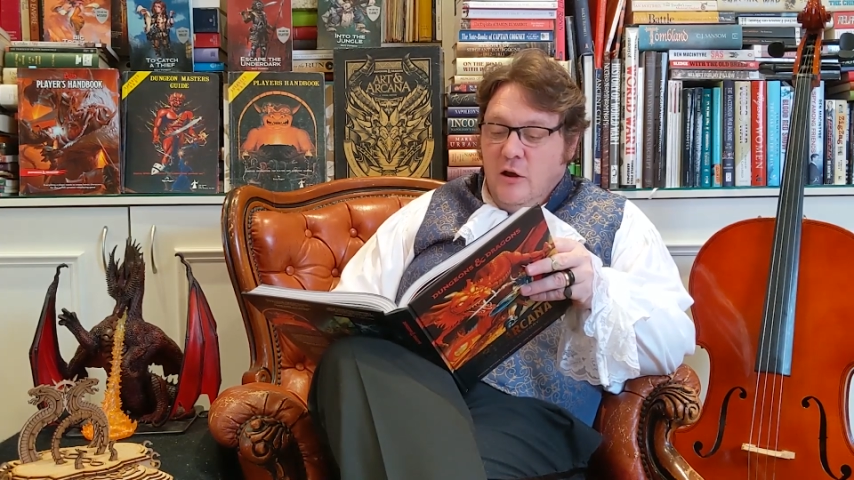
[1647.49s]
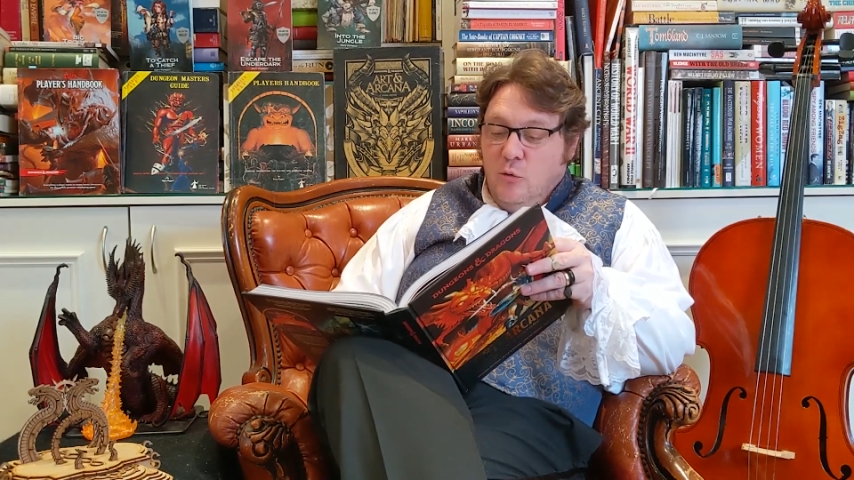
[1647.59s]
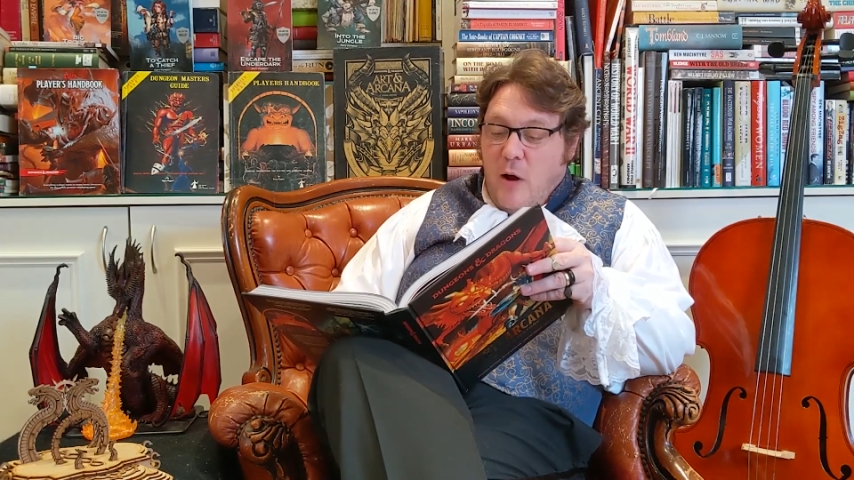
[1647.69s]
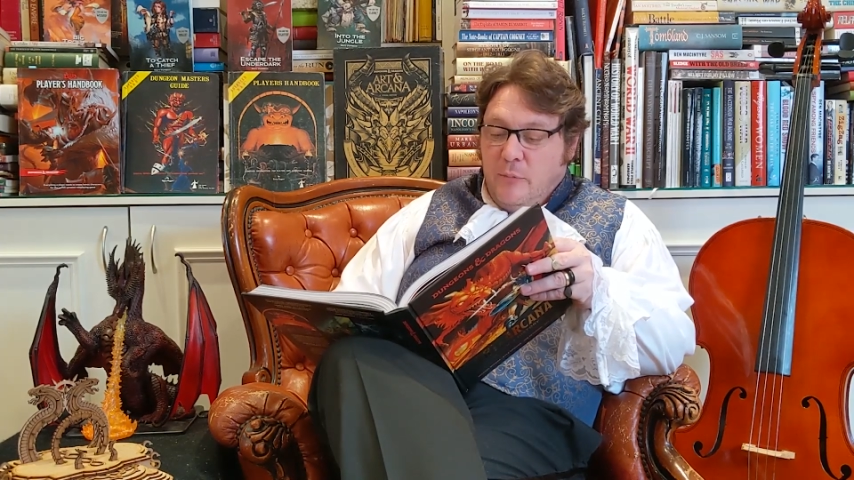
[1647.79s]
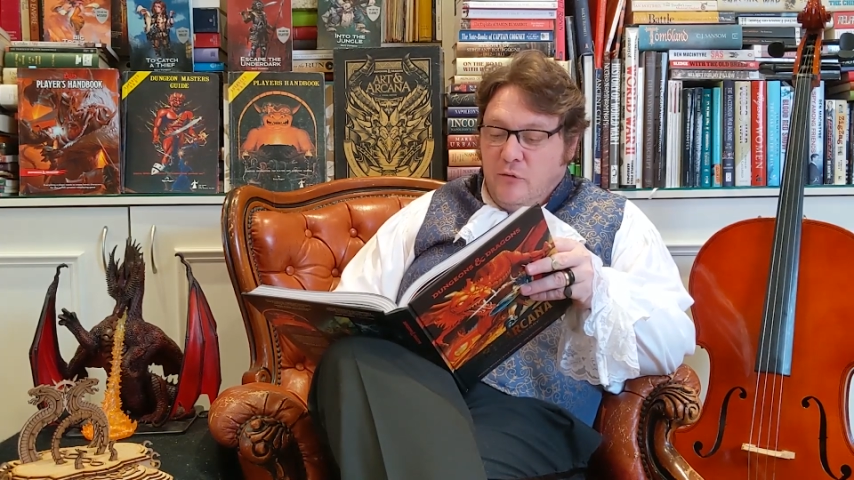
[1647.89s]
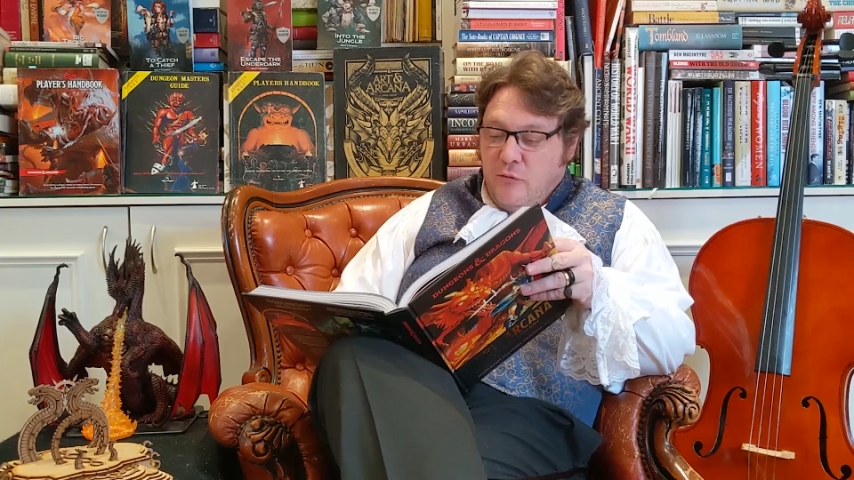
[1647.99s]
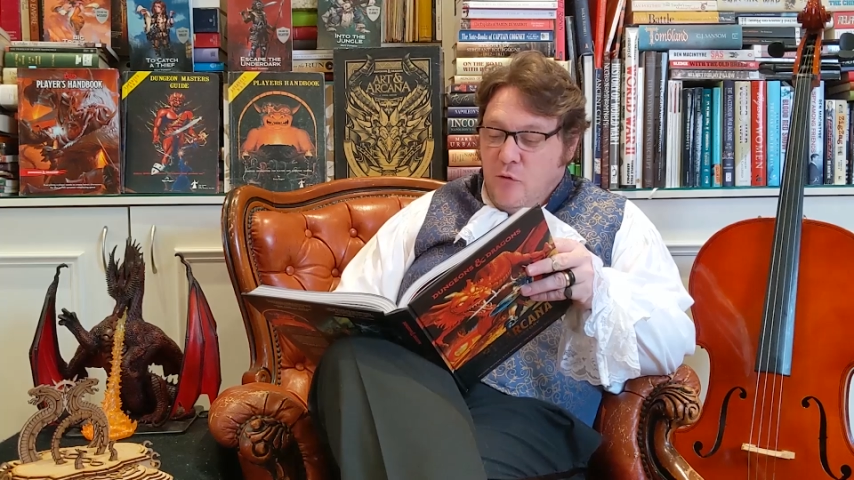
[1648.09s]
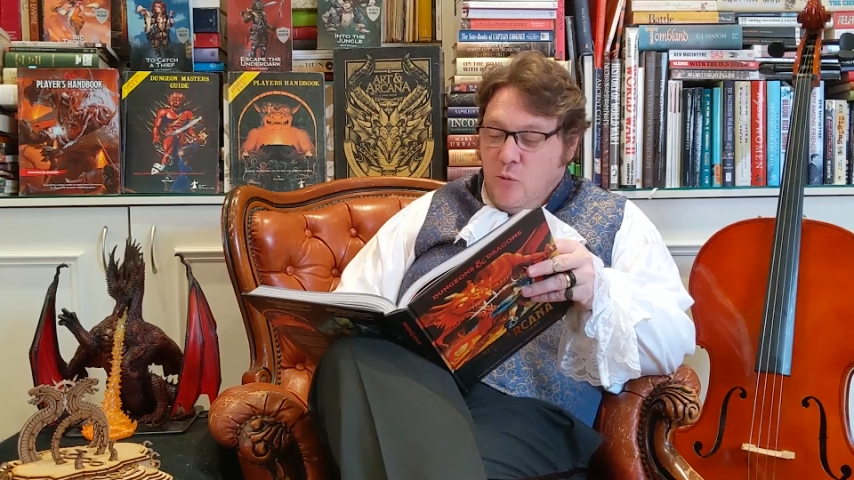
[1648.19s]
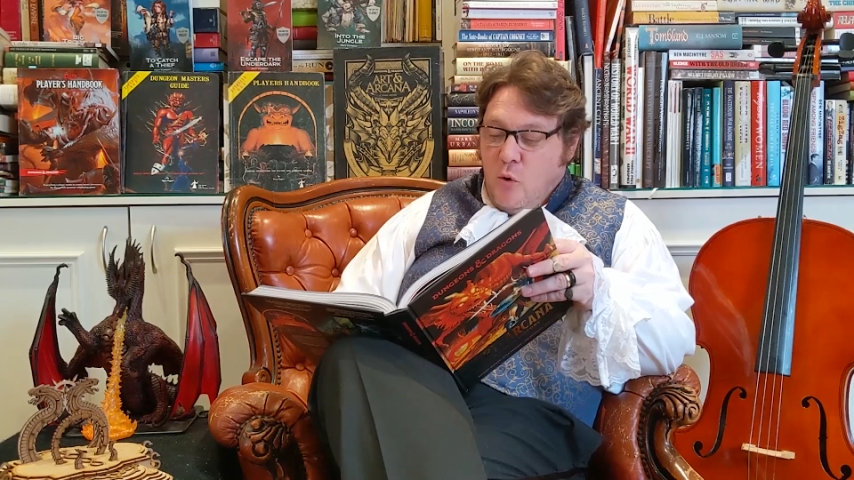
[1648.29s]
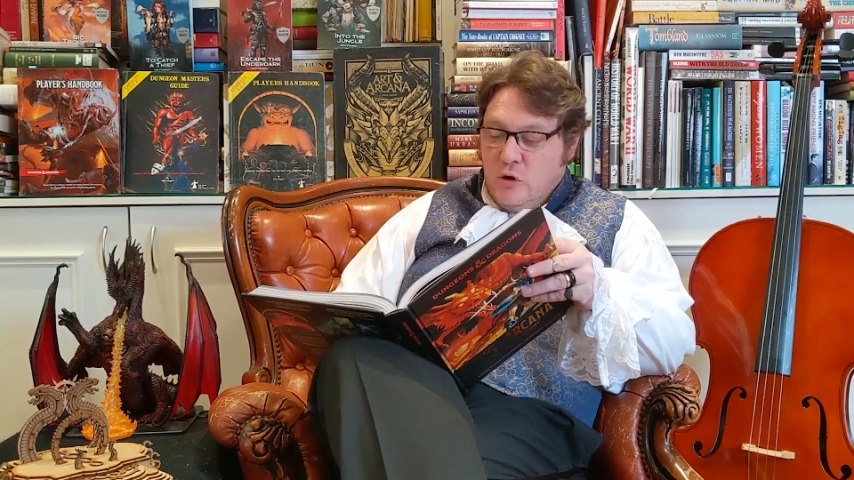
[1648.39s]
erupt
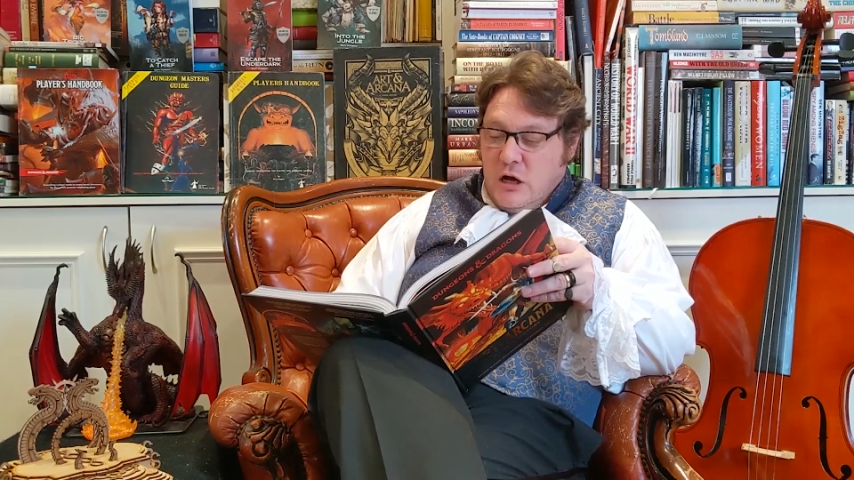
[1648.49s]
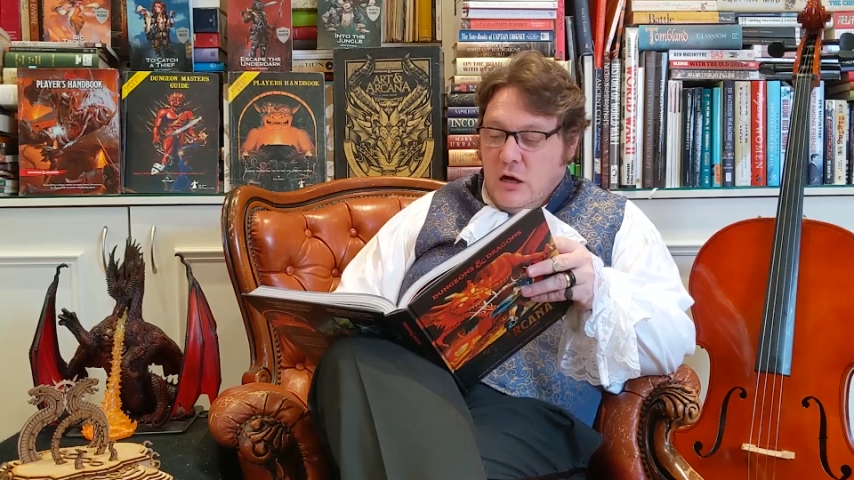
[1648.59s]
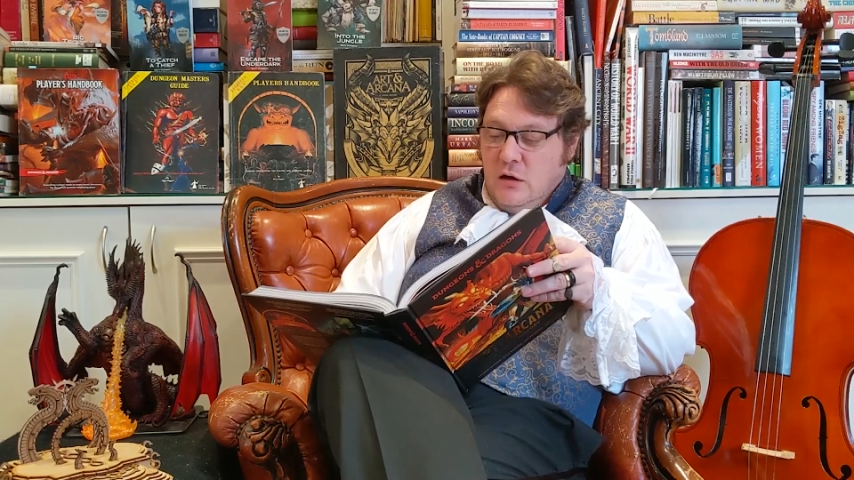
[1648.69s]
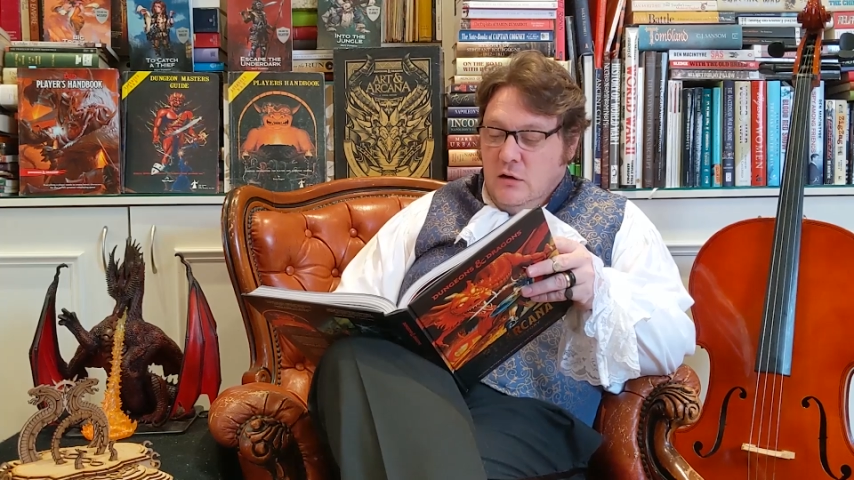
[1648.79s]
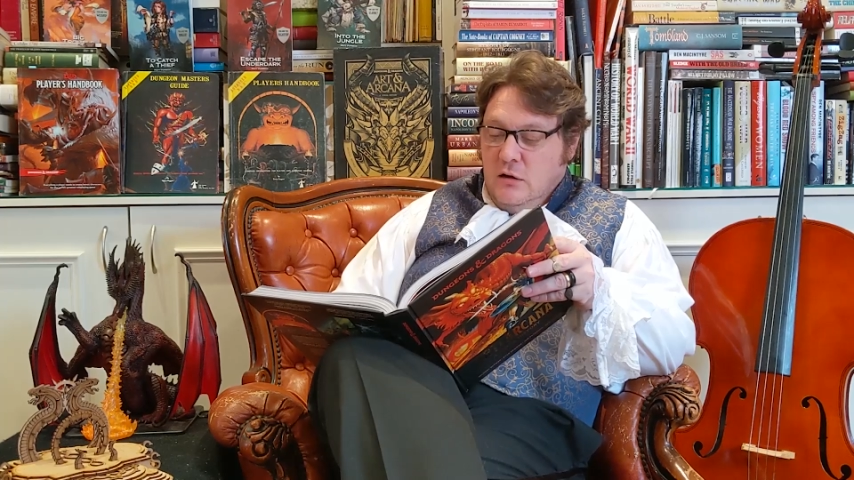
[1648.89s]
from the water.